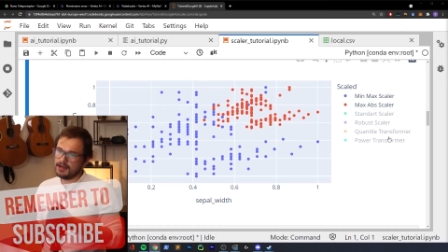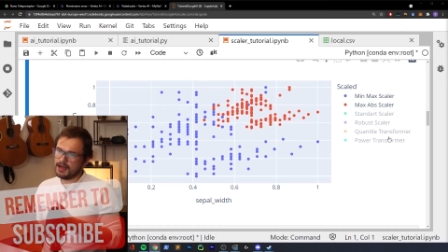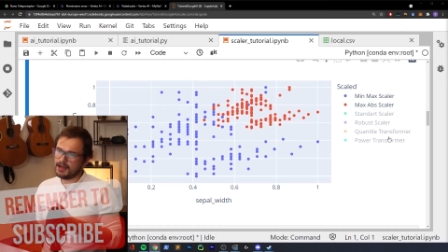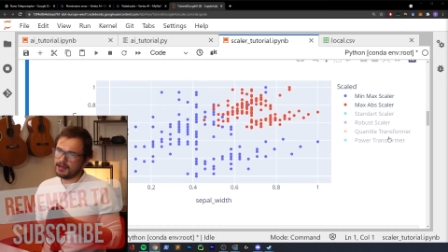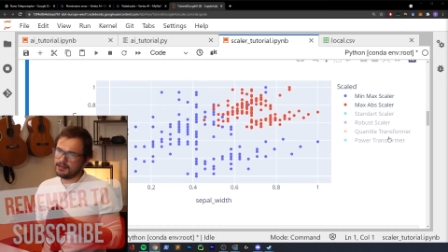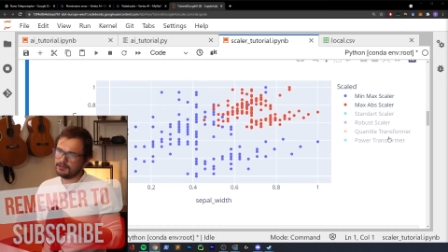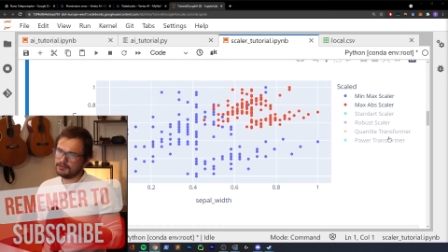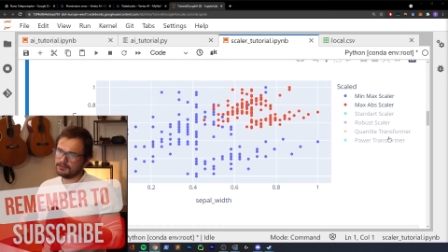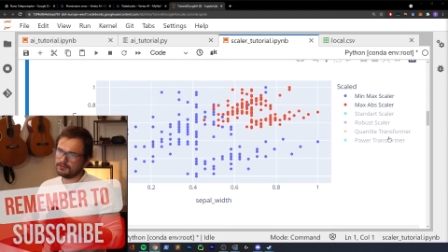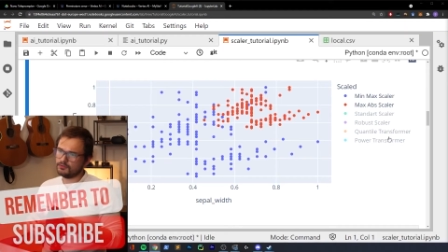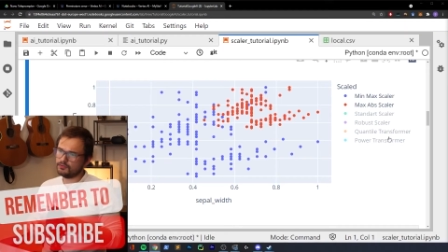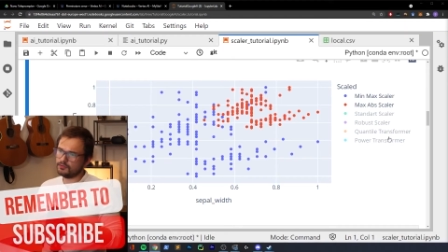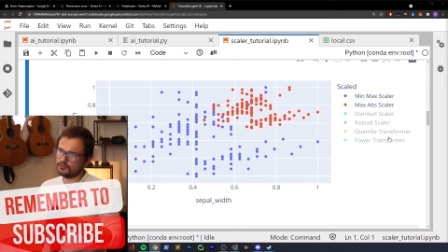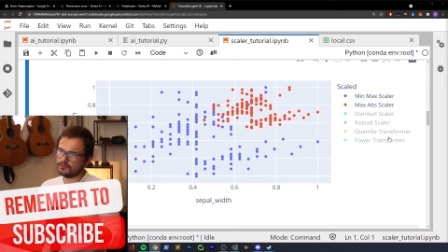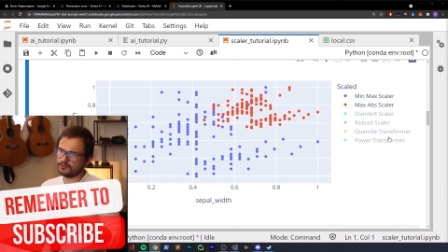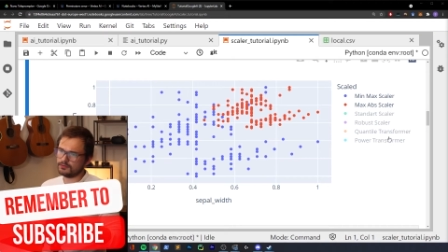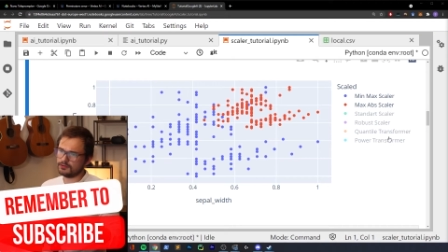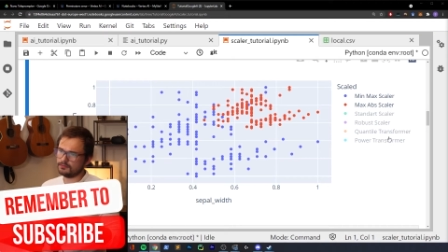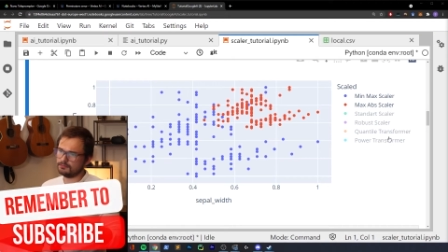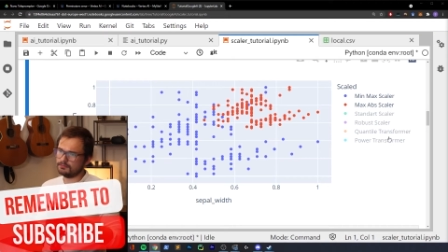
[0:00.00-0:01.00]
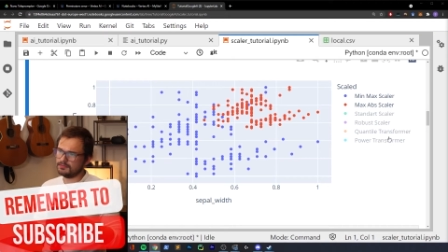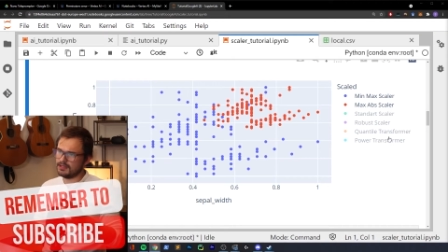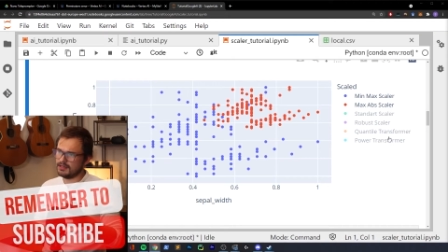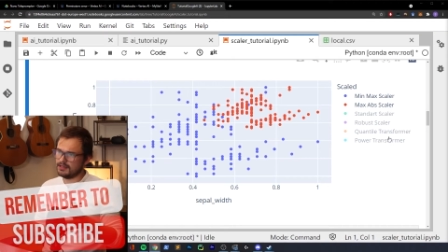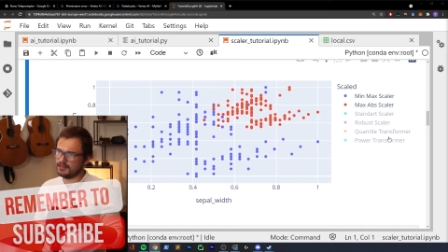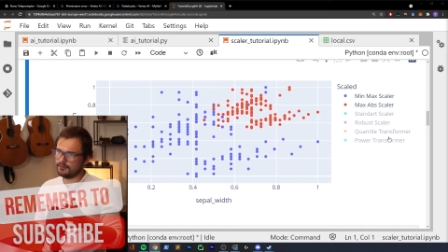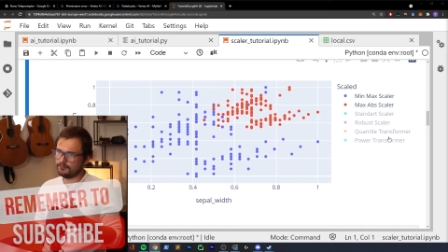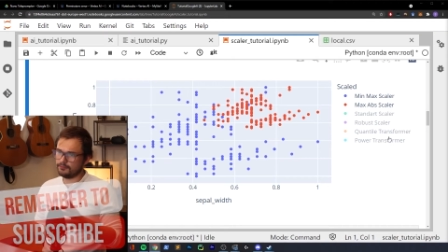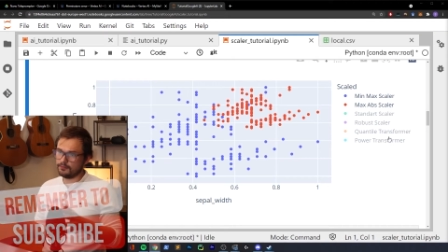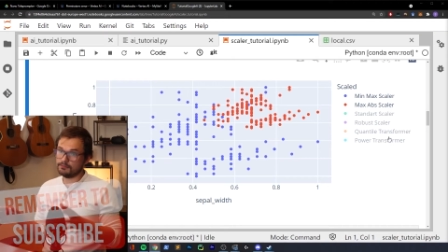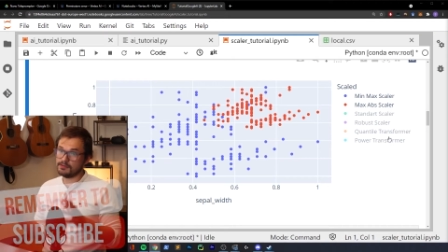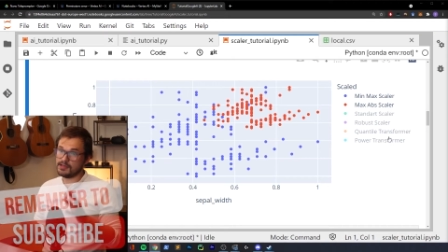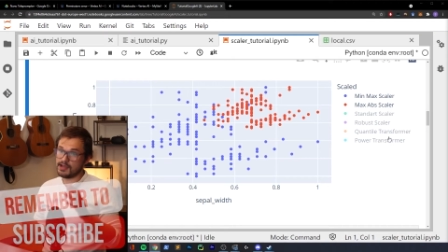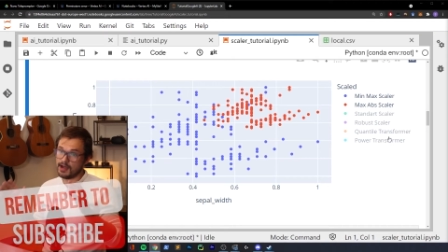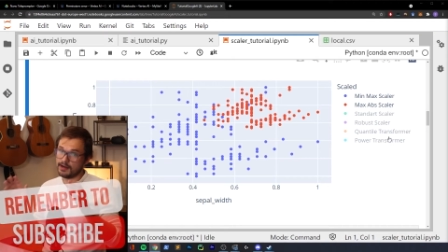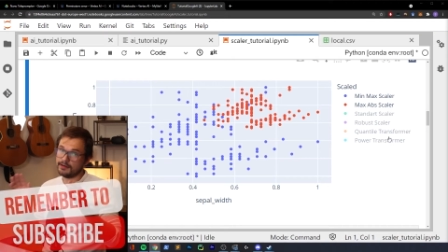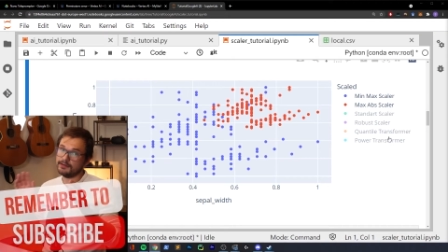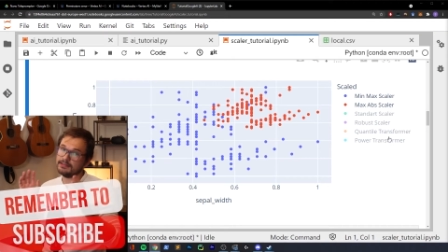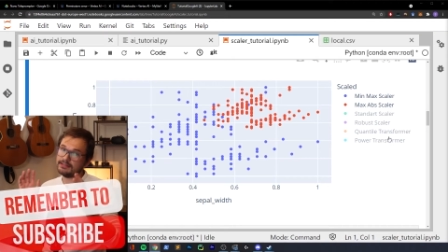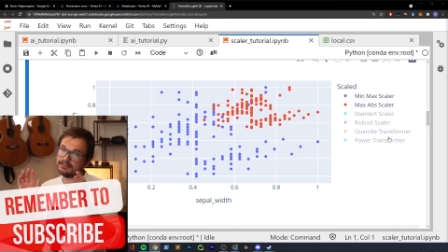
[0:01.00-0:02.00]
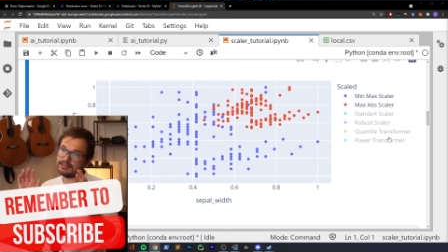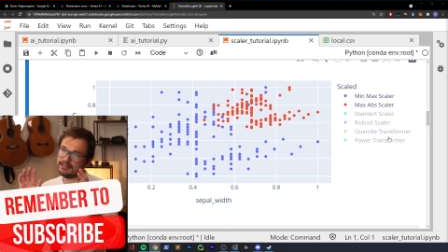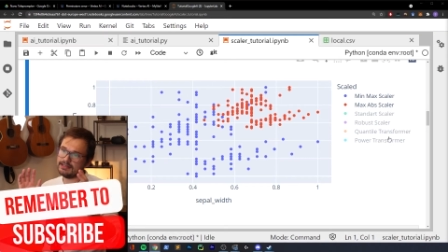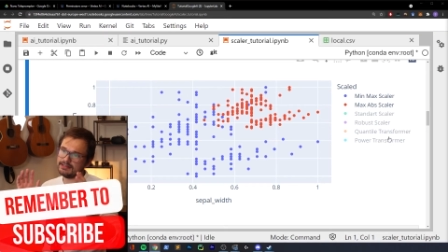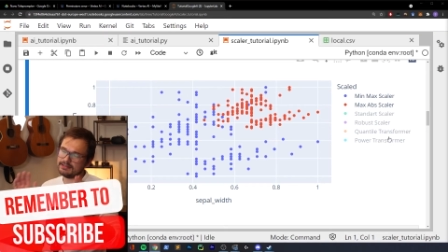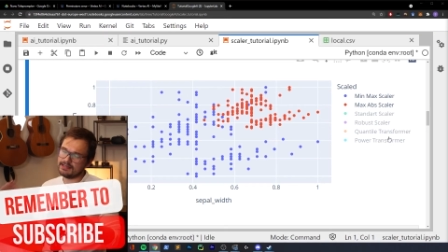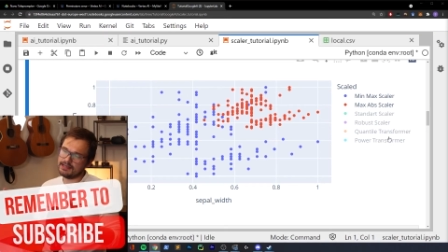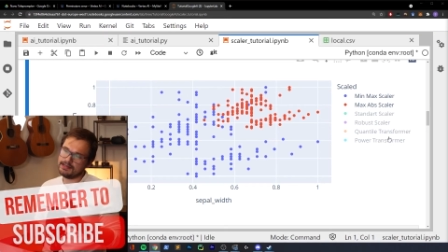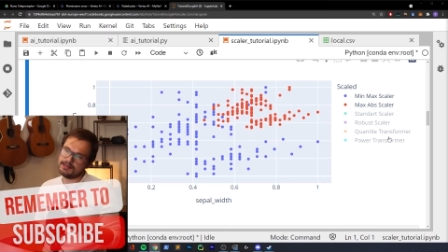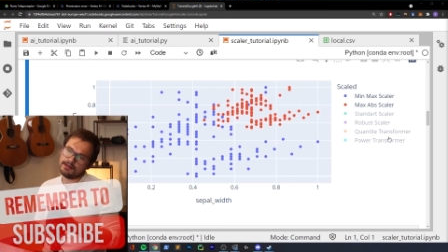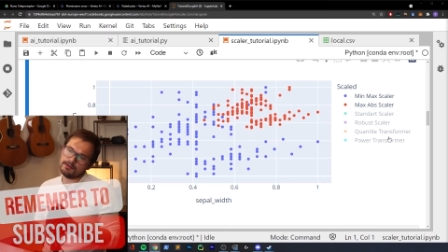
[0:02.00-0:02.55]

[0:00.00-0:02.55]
I took some data from the iris dataset,